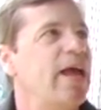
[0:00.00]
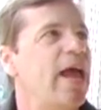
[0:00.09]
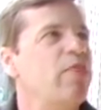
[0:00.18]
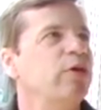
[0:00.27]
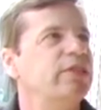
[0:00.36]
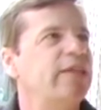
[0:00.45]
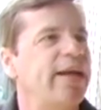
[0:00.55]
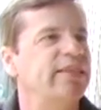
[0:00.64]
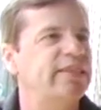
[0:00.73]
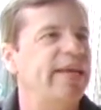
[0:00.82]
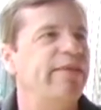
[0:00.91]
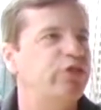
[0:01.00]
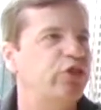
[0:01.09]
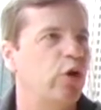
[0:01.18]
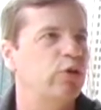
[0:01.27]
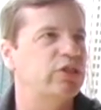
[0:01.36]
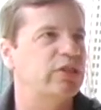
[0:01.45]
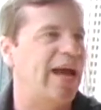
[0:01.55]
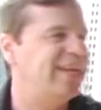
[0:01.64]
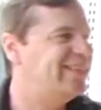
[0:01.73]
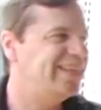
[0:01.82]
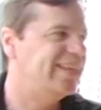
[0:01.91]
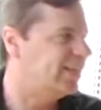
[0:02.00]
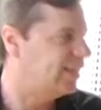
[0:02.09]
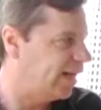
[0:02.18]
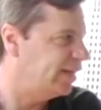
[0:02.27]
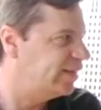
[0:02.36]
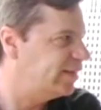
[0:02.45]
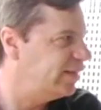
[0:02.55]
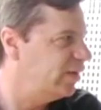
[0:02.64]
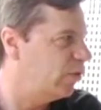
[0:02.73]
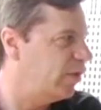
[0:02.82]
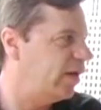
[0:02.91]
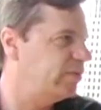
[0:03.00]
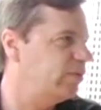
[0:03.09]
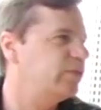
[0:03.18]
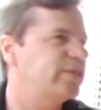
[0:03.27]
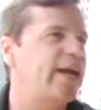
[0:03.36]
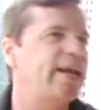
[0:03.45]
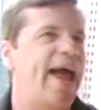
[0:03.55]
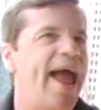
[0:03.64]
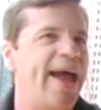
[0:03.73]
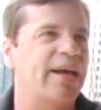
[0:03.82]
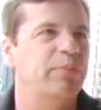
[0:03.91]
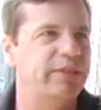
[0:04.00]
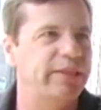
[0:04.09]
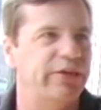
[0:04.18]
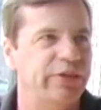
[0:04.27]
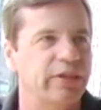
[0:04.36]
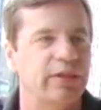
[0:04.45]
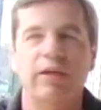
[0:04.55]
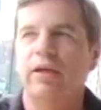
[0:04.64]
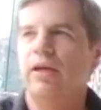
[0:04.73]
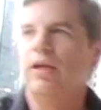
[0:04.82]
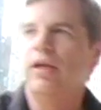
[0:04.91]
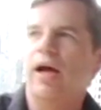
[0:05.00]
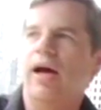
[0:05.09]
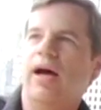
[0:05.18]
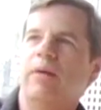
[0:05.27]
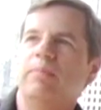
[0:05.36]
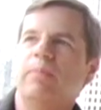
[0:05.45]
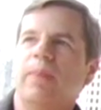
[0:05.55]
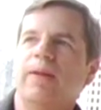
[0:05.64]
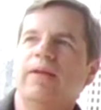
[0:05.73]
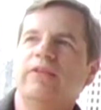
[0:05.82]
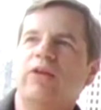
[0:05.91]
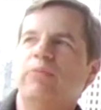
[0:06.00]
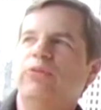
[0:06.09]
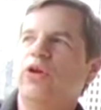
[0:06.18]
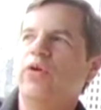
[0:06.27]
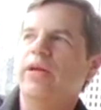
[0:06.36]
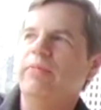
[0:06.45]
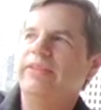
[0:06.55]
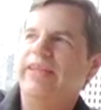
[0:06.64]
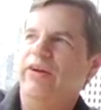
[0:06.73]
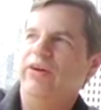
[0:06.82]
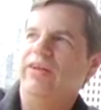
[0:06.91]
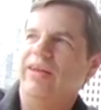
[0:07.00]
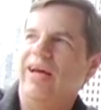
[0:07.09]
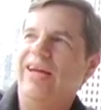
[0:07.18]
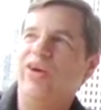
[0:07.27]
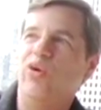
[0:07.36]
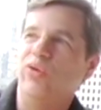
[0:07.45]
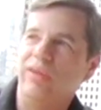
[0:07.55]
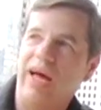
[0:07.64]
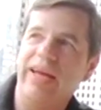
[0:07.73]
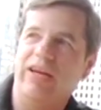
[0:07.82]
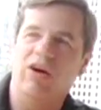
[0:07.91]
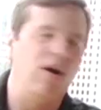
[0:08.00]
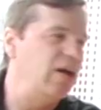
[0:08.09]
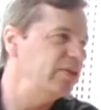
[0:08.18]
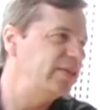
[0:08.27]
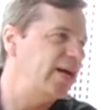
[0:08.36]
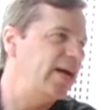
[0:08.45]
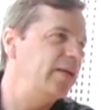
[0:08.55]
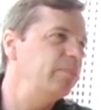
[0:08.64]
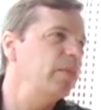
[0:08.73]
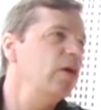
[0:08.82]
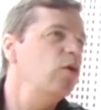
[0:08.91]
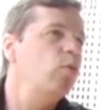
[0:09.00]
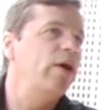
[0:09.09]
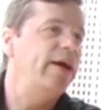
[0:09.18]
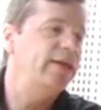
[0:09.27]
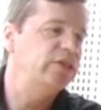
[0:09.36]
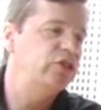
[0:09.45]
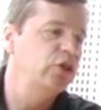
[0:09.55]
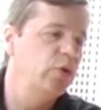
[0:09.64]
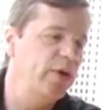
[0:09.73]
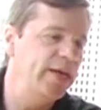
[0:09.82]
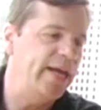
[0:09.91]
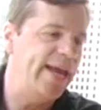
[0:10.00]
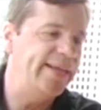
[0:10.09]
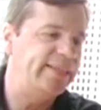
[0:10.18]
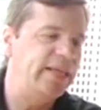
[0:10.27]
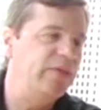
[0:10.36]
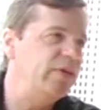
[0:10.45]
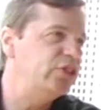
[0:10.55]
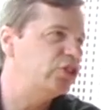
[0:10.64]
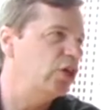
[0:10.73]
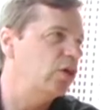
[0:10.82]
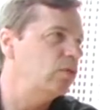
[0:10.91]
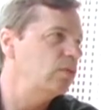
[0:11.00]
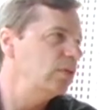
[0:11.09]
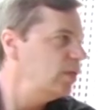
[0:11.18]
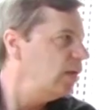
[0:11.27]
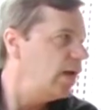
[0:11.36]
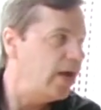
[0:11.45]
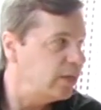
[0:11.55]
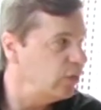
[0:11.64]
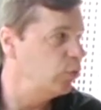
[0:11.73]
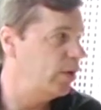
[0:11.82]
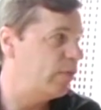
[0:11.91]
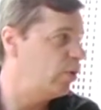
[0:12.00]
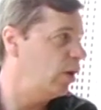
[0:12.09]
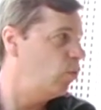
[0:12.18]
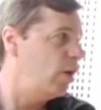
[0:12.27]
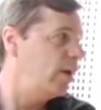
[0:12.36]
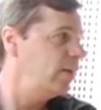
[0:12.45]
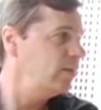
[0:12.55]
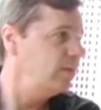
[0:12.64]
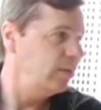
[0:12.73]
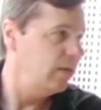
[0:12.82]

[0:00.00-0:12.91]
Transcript: and those kind of safe jokes I didn't like. You know, there was kind of hack material. So I'm doing material I don't like all the time. Whereas doing a TV show, I can do whatever I want.